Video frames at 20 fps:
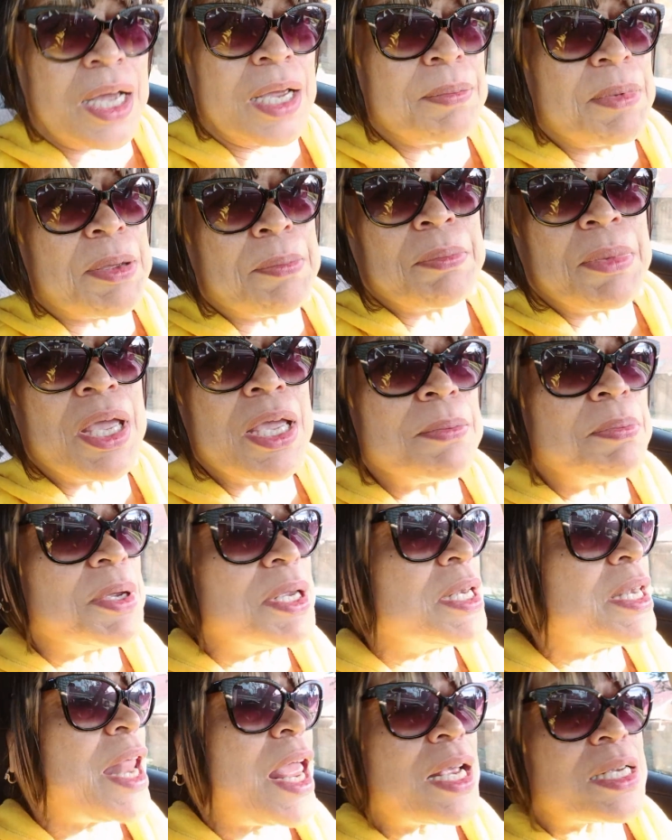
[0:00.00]
and maybe
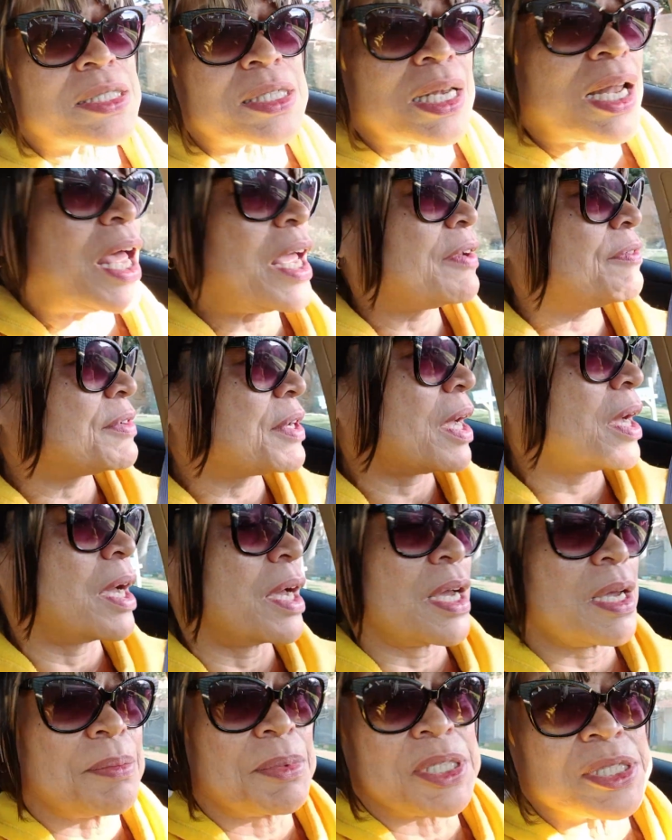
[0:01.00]
next
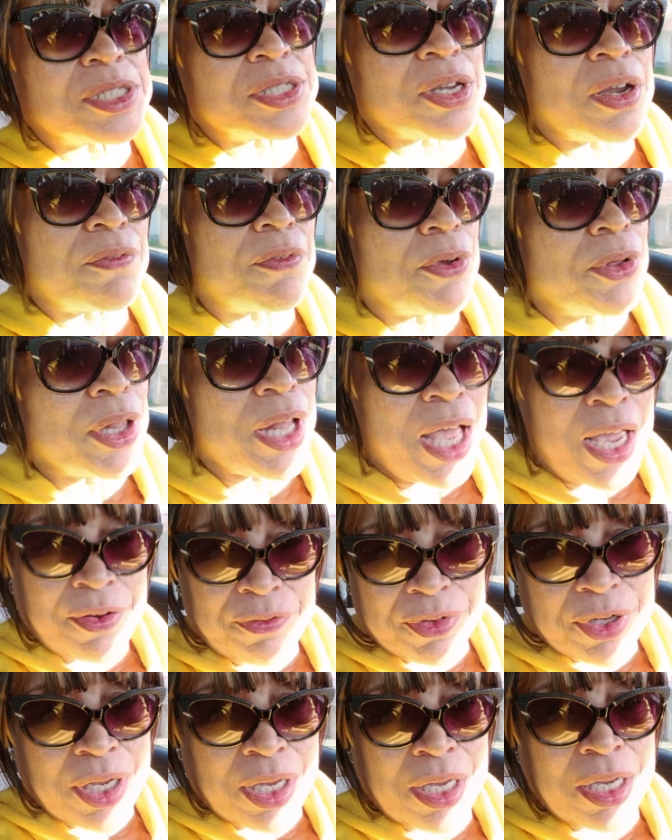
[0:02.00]
lifetime and several
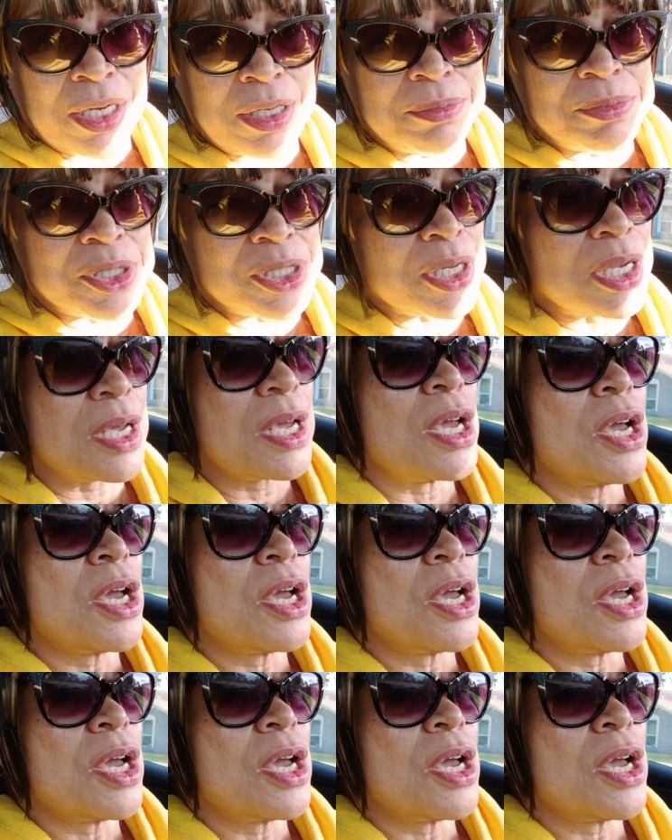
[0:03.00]
lifetimes